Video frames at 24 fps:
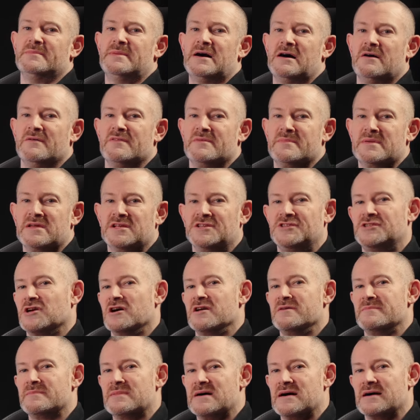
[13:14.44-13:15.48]
about the
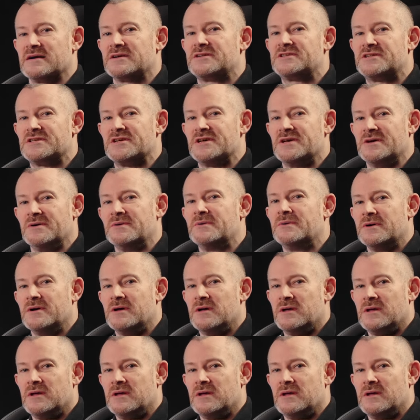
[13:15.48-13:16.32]
Meteoroid Mark two,